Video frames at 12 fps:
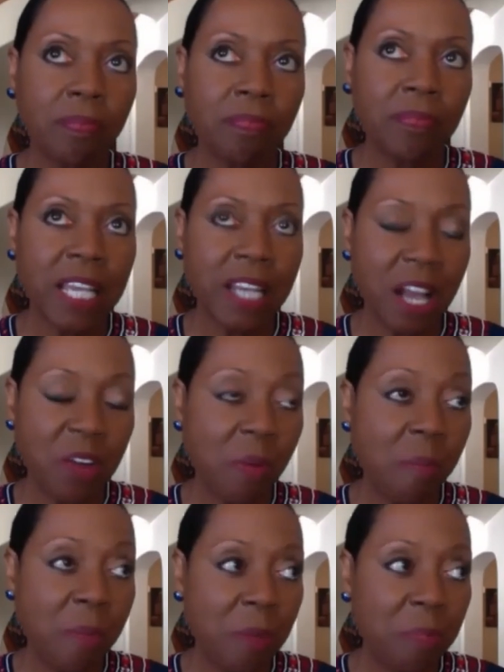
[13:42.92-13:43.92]
And I
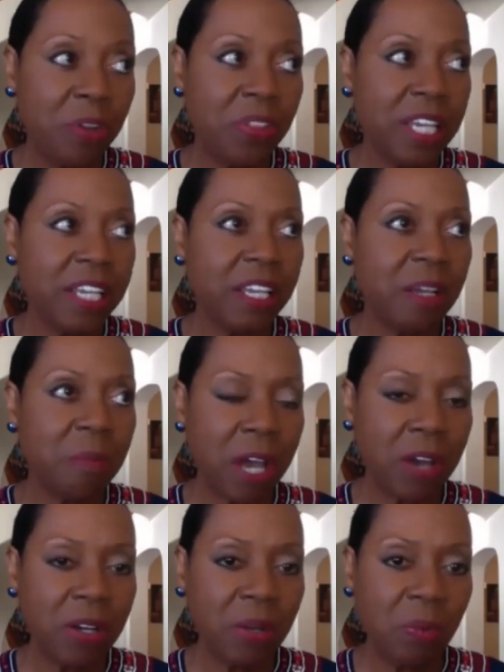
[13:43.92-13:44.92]
remember thinking
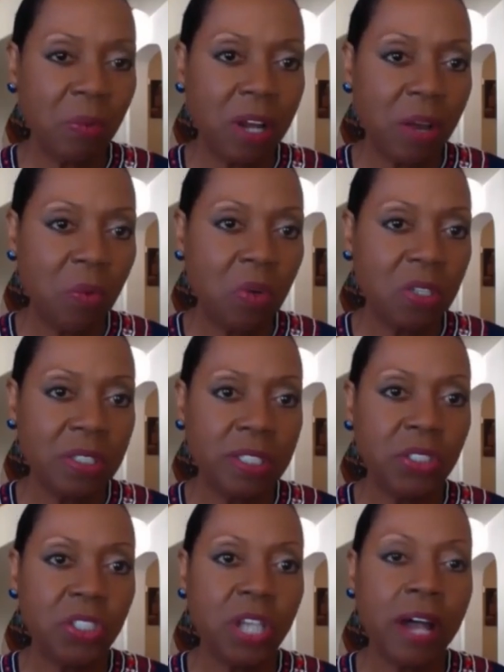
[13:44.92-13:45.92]
about it when I worked
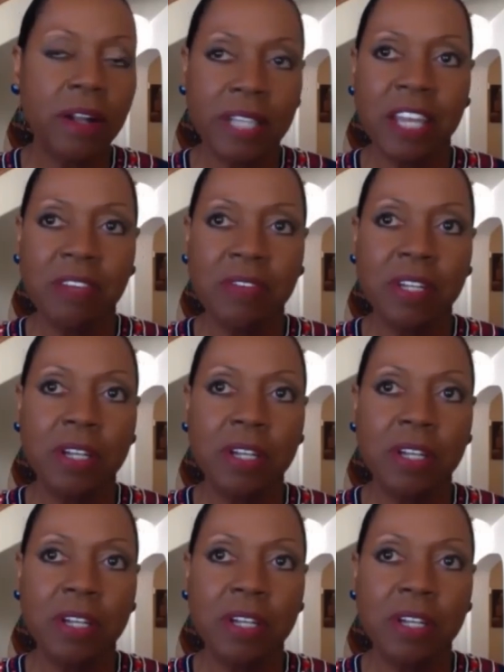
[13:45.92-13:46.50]
in Child Haven,